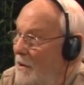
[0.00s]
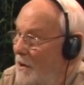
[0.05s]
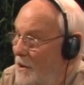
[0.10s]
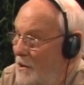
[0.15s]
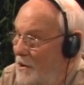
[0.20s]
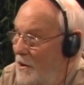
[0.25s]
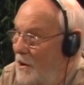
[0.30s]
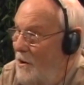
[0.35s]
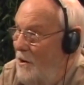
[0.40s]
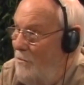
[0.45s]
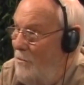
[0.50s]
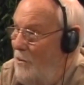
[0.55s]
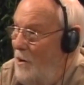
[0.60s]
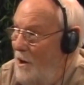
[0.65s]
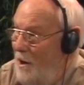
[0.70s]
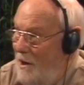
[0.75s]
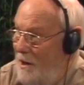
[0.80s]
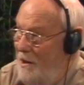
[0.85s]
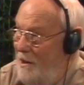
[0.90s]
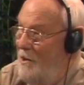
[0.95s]
this is their
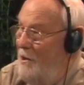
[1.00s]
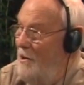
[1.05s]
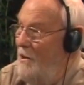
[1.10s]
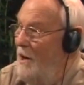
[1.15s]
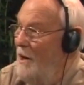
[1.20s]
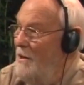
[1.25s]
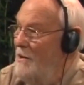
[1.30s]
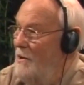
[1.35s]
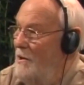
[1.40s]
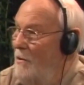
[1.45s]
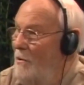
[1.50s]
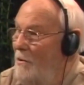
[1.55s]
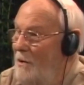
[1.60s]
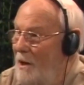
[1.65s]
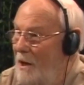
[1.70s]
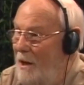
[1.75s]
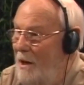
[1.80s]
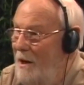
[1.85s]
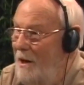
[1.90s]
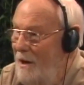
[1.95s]
book. It's the
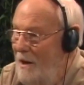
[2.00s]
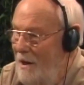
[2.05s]
only